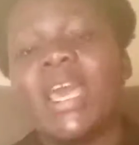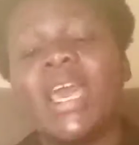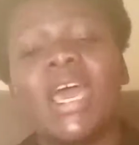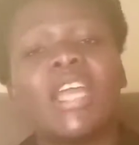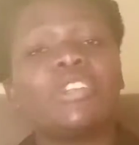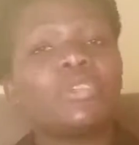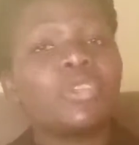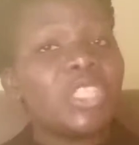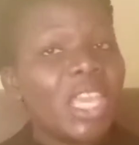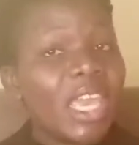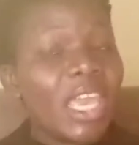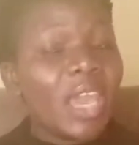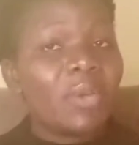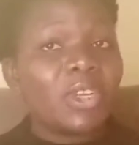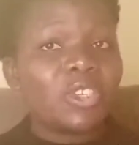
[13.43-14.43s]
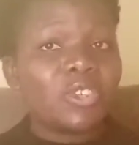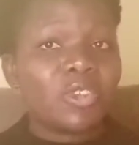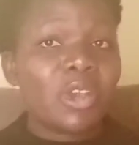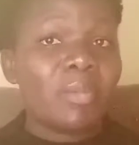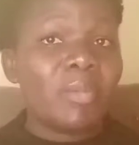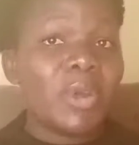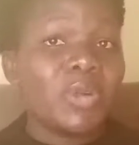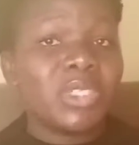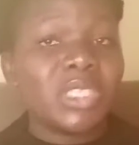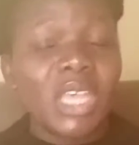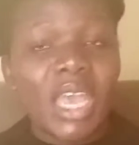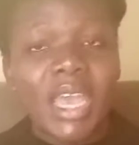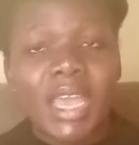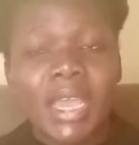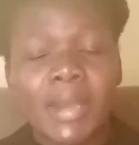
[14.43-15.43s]
And today I want to talk about
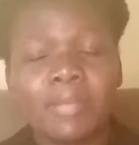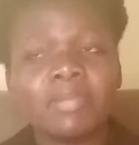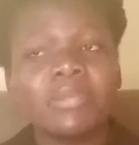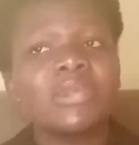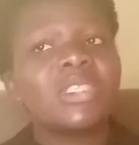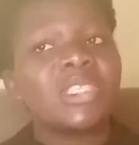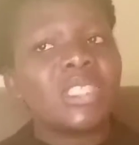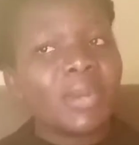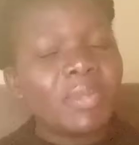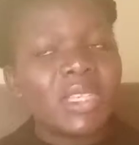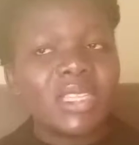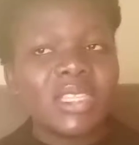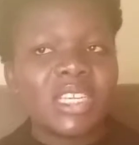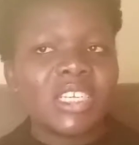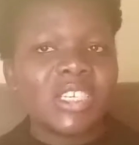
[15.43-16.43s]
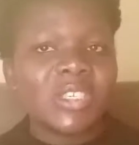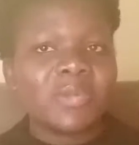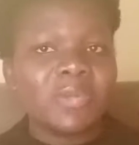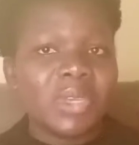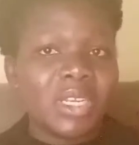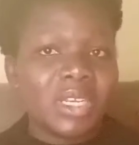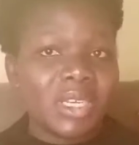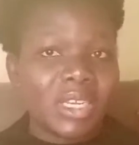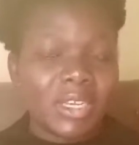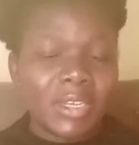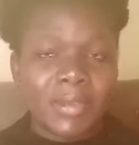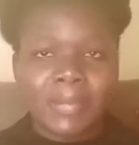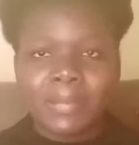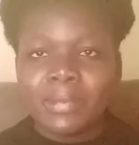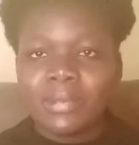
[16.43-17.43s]
something that has been
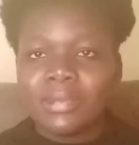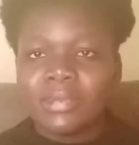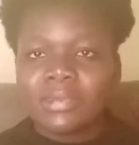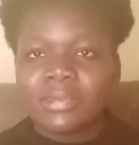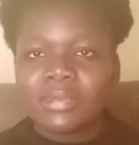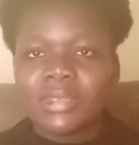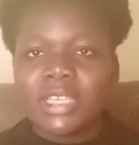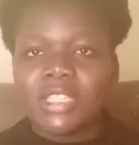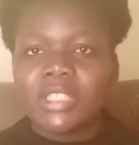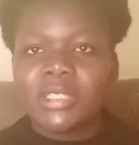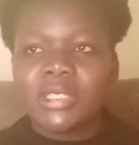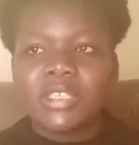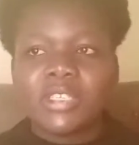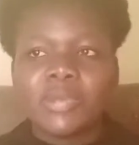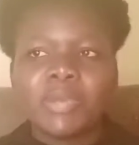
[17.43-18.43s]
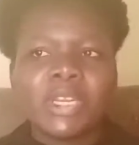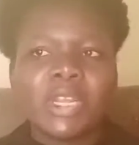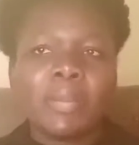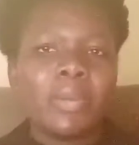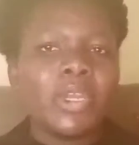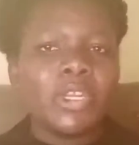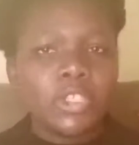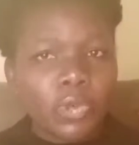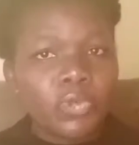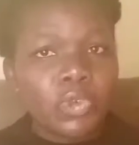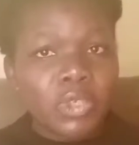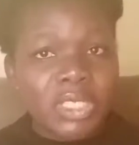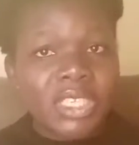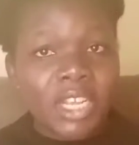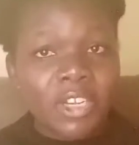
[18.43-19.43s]
it's been a point of
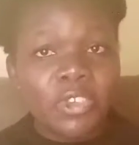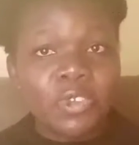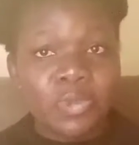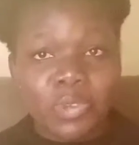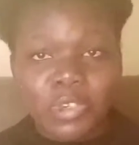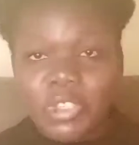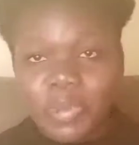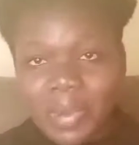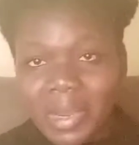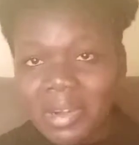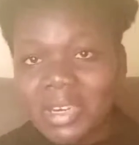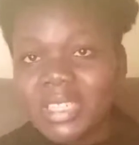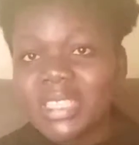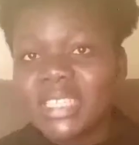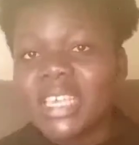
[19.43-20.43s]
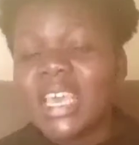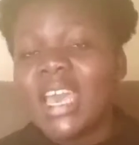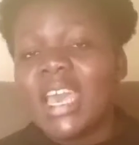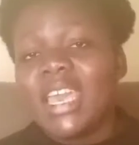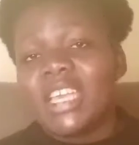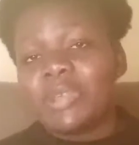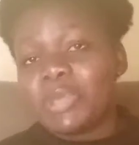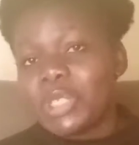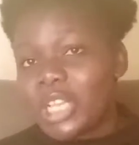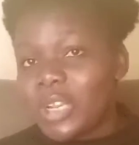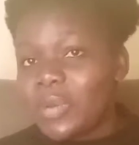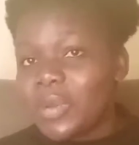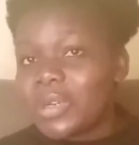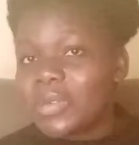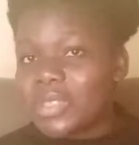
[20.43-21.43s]
concern to most parents, especially
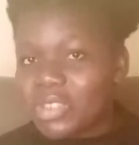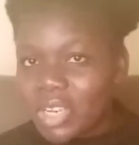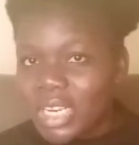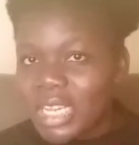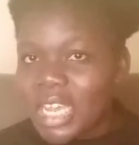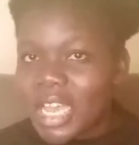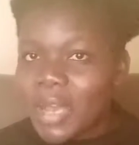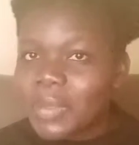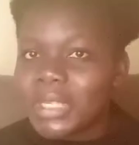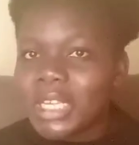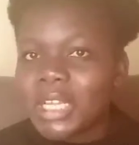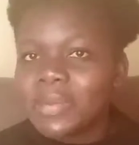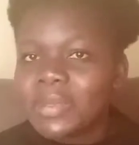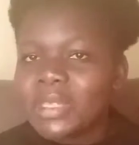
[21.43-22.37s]
when I was training house helps.